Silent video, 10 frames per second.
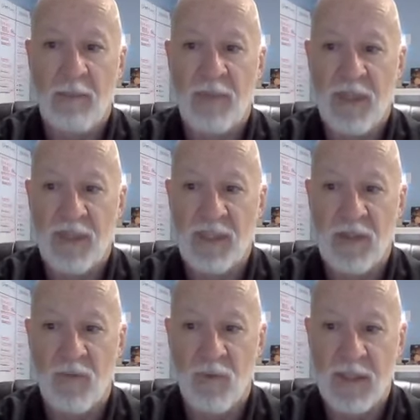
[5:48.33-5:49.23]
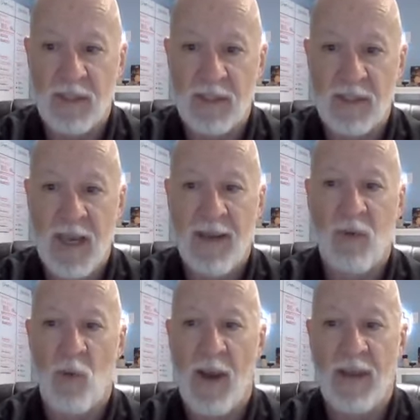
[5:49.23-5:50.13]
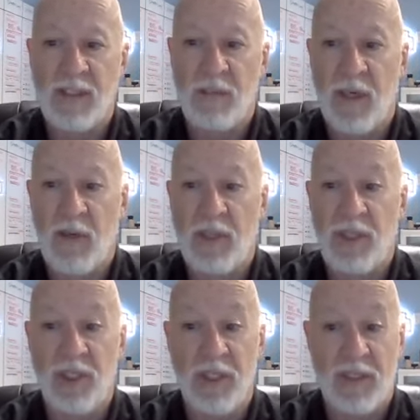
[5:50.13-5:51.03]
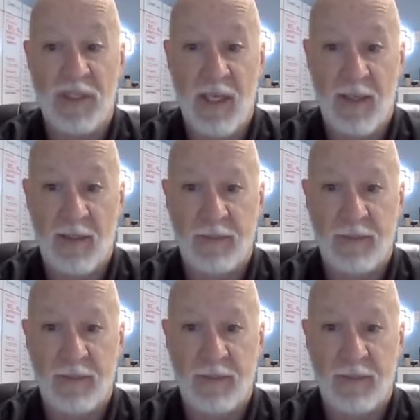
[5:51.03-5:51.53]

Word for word: pieces of Reese's, and raspberry cheesecake.